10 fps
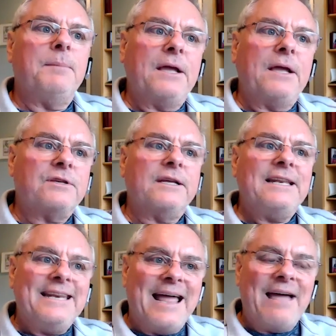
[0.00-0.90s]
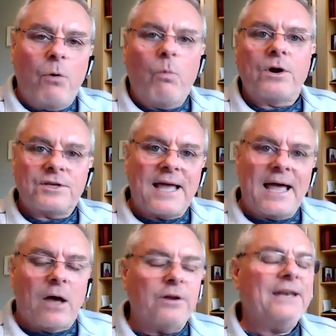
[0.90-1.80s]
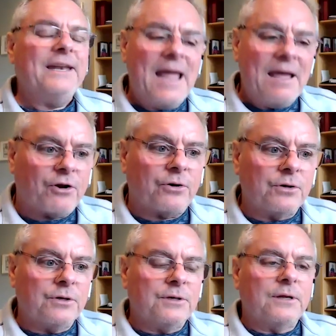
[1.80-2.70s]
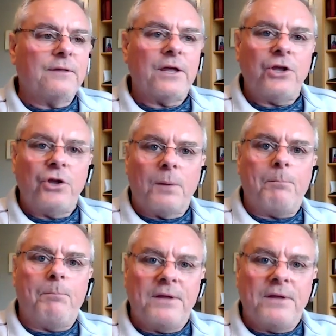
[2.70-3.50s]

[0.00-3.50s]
Because it never works out, never, that you're an